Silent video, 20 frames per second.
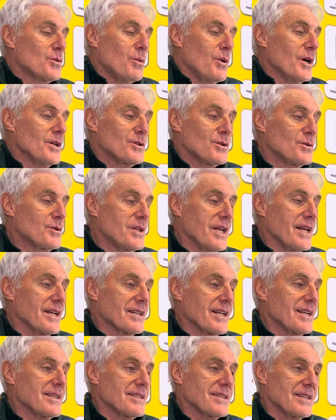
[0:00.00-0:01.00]
want to take
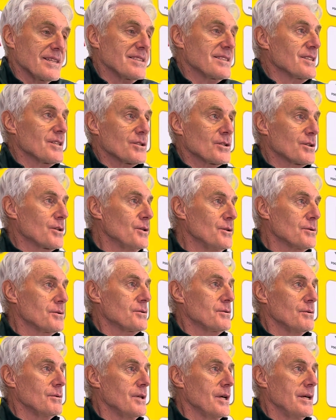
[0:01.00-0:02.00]
that as an excuse
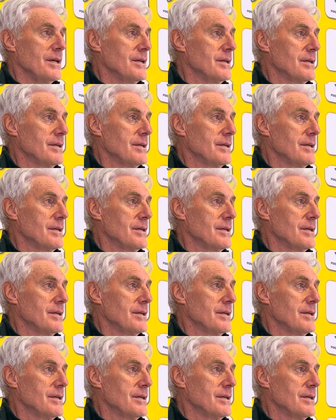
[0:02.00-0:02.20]
today.